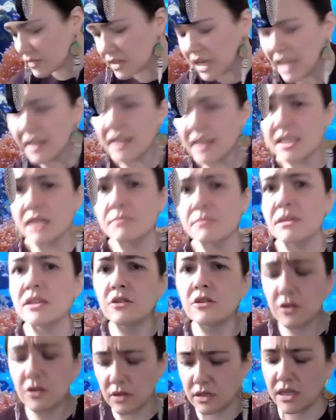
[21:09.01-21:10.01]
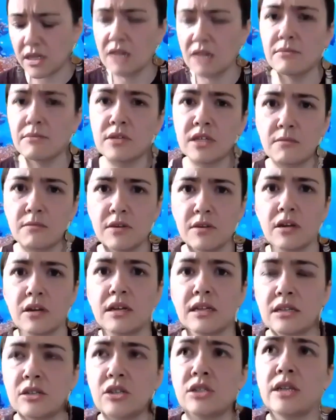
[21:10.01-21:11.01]
and that's something you don't see in most
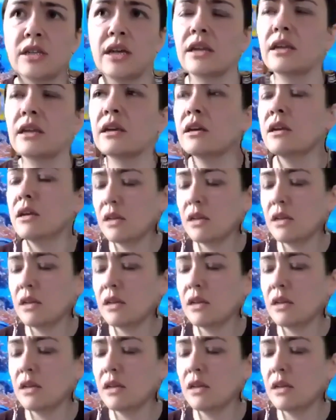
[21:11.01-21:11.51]
communities it's just like